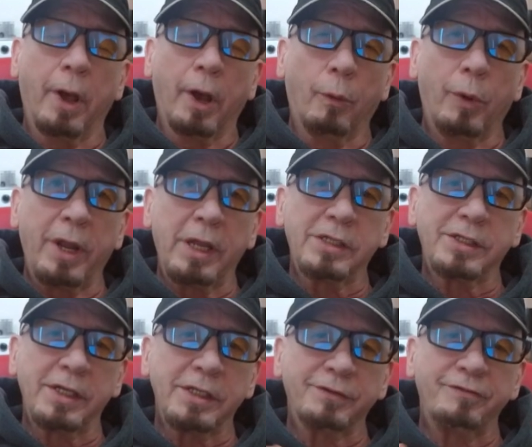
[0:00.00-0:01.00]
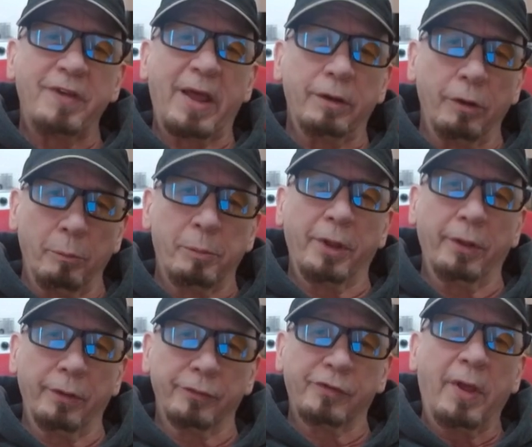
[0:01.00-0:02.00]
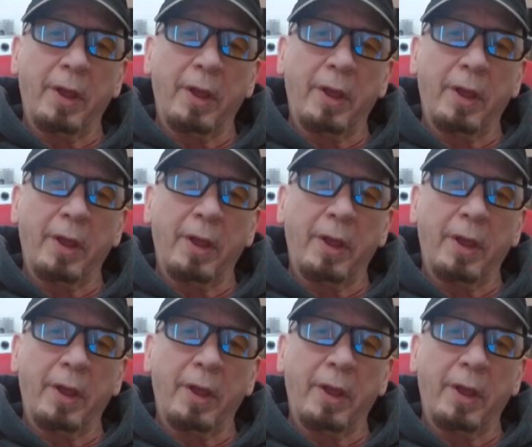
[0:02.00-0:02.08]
when he sees fentanyl pills